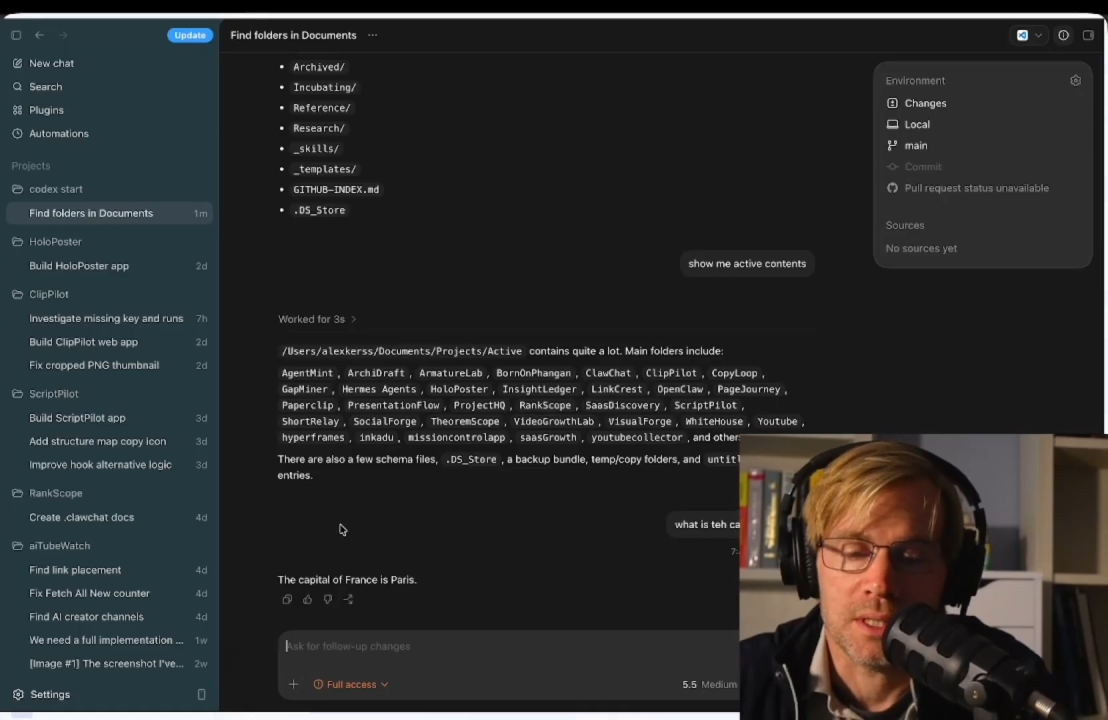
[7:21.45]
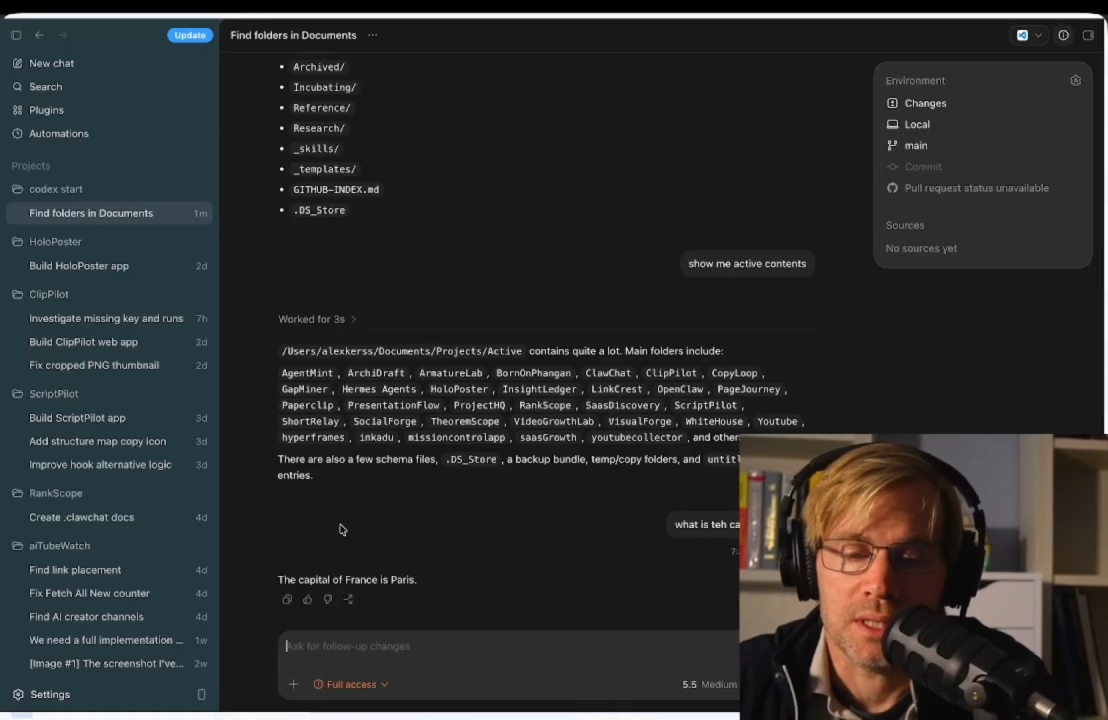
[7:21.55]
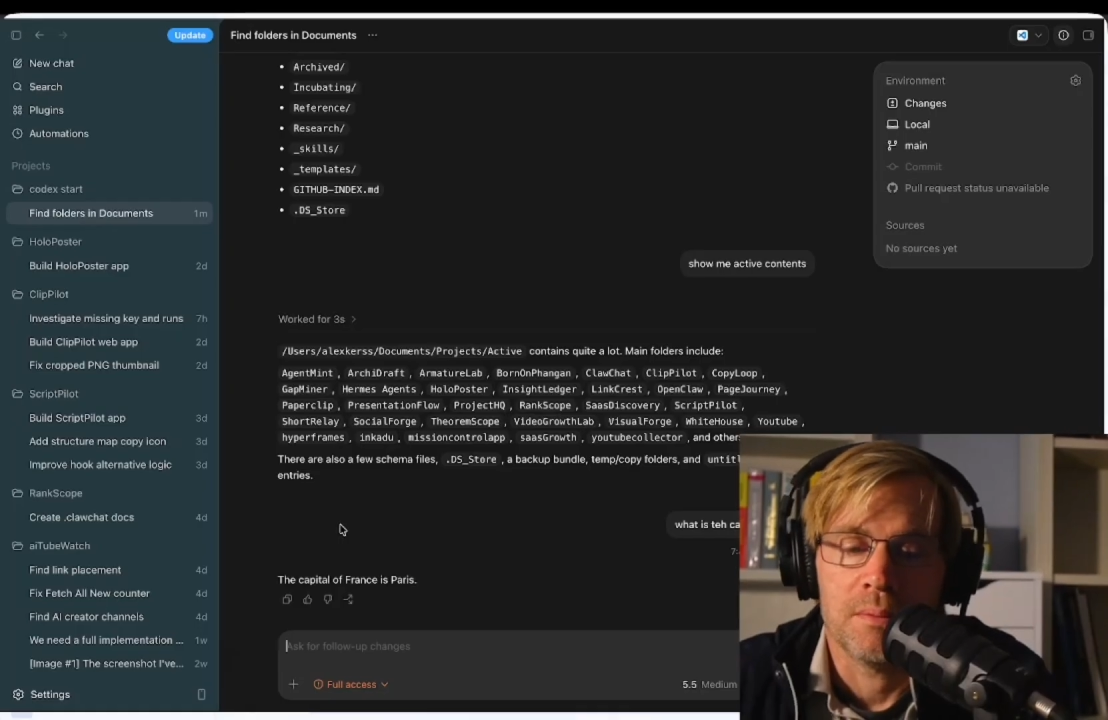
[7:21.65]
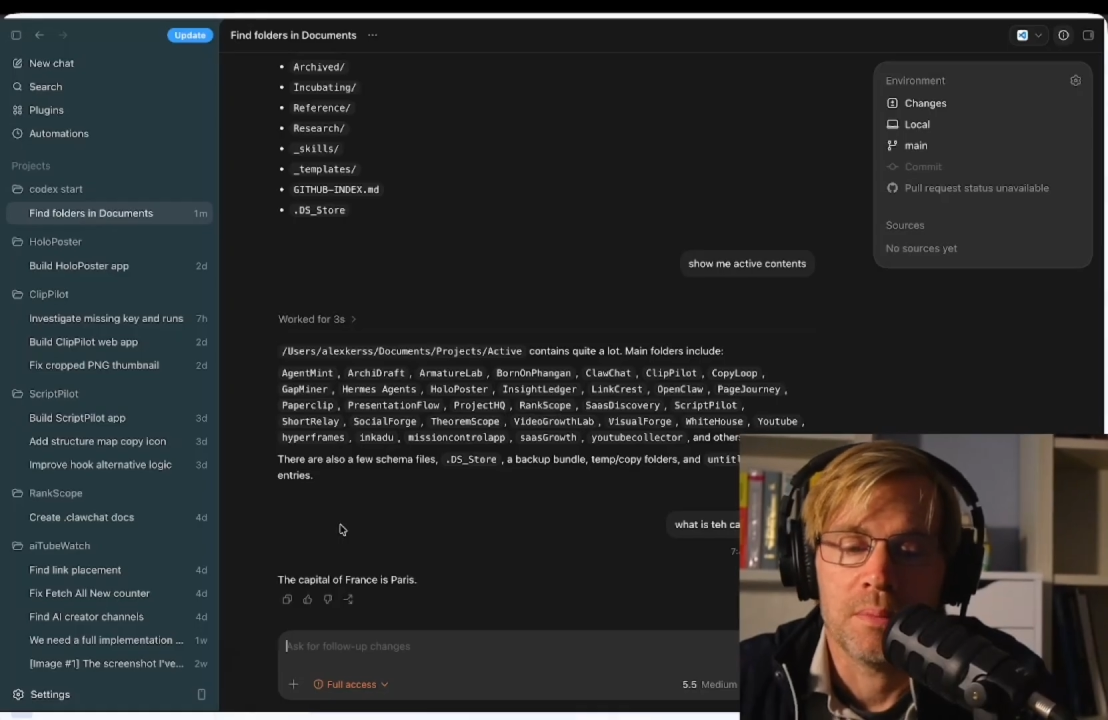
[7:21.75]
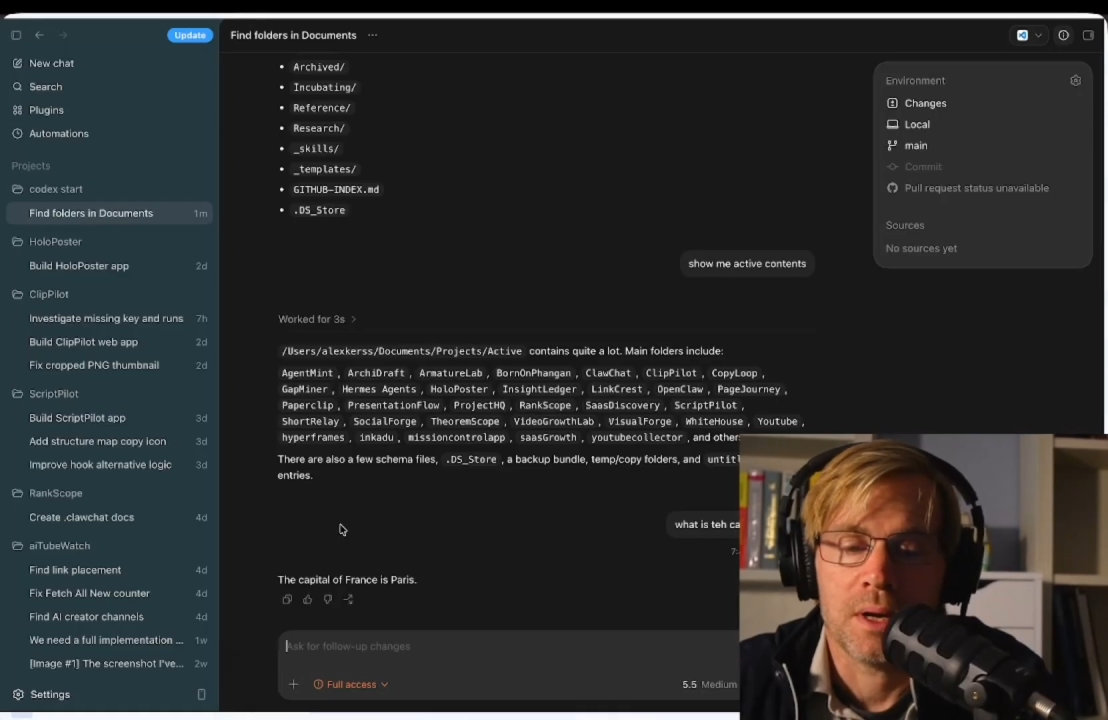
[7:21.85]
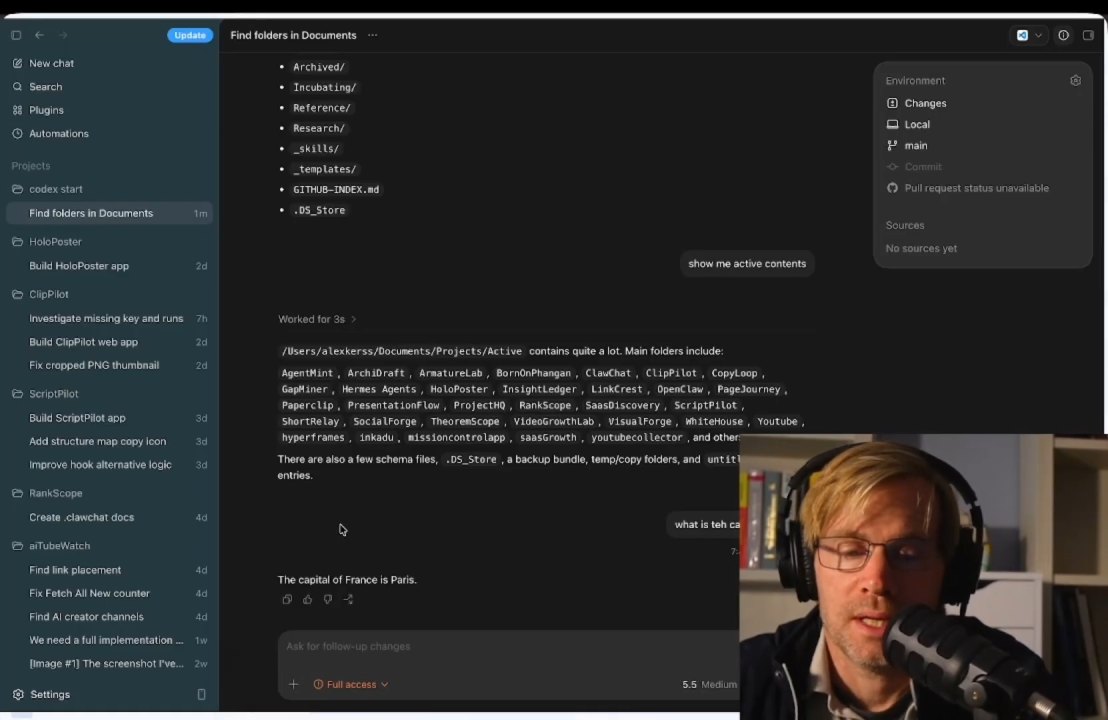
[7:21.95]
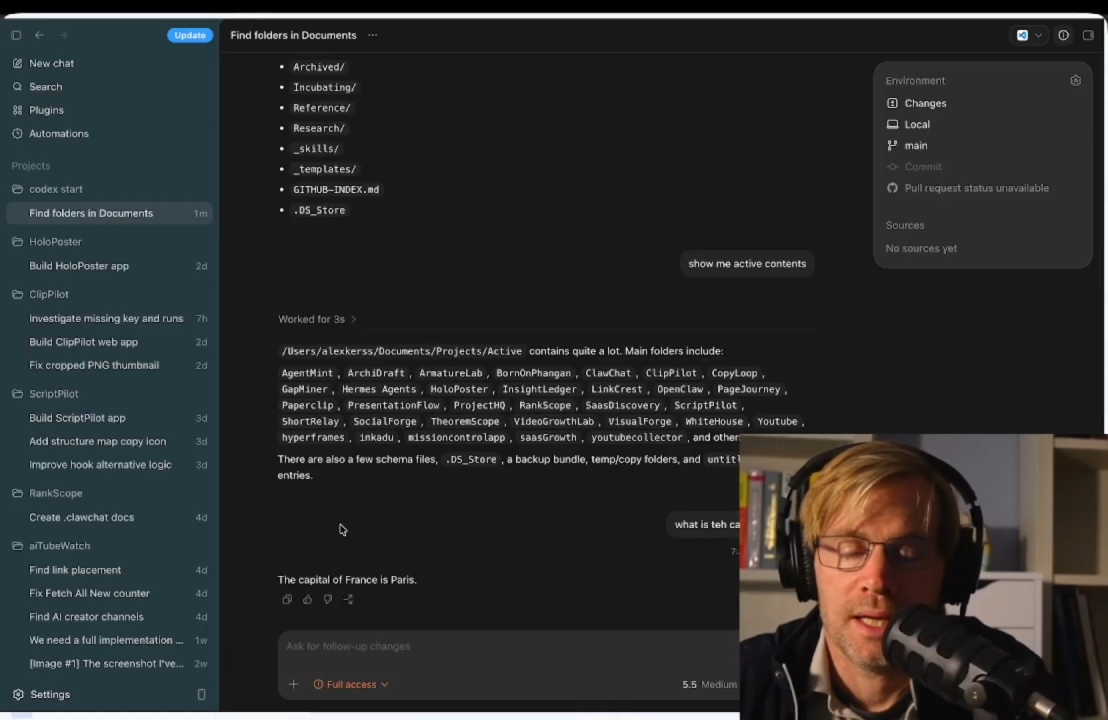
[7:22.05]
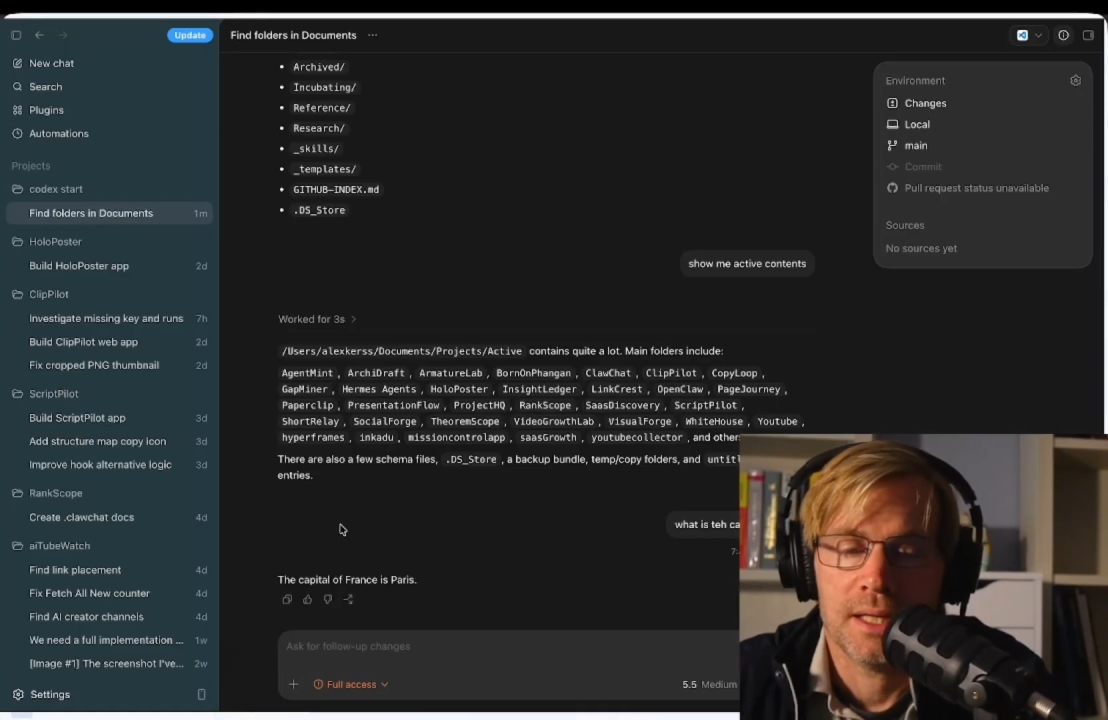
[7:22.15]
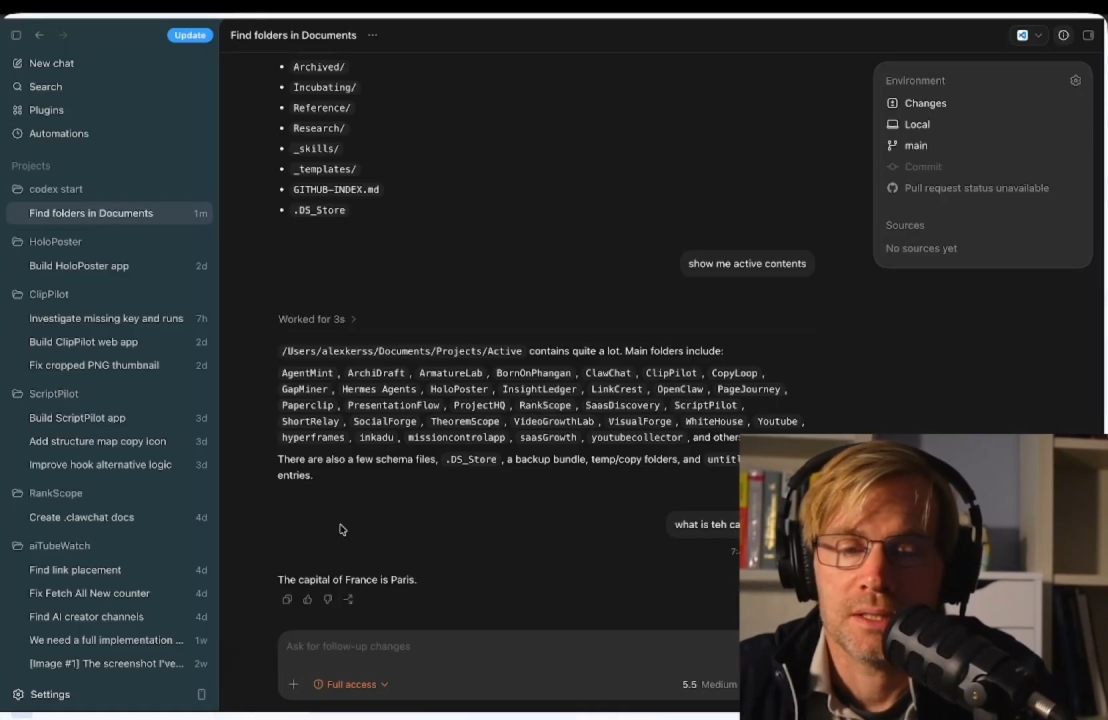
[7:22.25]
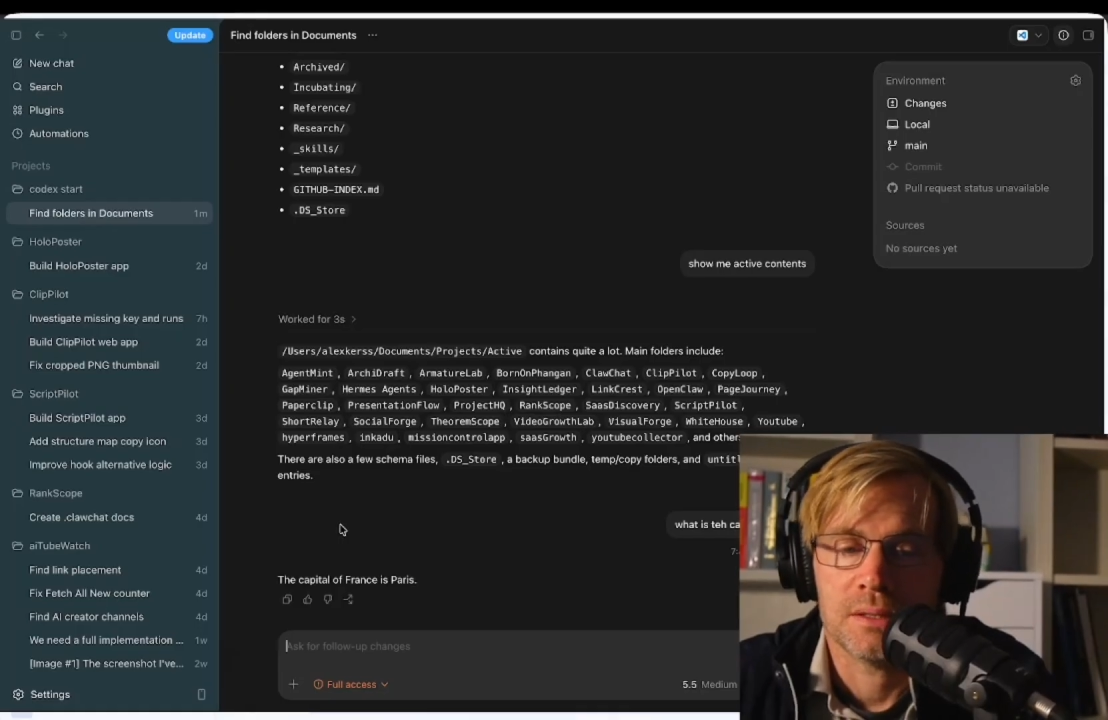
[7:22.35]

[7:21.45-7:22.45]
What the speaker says: but it's